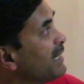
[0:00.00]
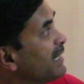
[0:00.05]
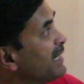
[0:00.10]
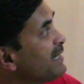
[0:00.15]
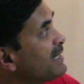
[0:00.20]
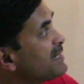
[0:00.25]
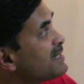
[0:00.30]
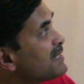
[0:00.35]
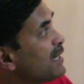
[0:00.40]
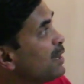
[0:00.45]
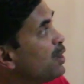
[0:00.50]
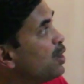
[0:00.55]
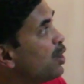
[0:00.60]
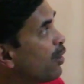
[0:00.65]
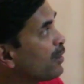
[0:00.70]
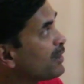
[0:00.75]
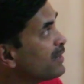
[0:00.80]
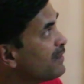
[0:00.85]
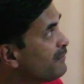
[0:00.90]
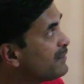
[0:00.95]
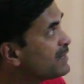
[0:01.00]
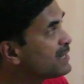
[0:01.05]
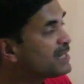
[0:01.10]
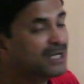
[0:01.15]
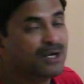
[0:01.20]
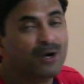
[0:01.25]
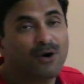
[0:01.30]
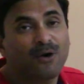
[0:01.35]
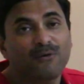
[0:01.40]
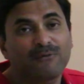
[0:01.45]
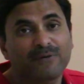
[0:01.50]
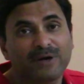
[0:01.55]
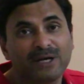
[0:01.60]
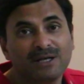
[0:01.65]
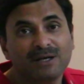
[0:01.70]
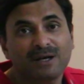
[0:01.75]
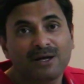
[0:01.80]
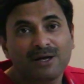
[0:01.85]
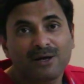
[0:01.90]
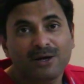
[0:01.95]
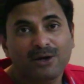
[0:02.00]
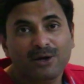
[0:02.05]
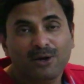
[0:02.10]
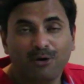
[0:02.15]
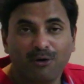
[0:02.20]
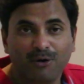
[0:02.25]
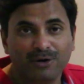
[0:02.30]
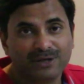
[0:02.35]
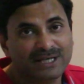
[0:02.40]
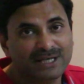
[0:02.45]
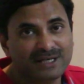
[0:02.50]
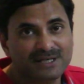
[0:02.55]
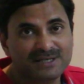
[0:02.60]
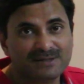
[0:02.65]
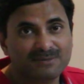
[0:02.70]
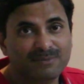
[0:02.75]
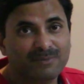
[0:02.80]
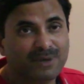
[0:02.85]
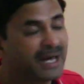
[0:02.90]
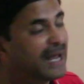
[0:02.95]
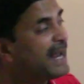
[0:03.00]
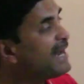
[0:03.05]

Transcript: it is the longevity of an organism.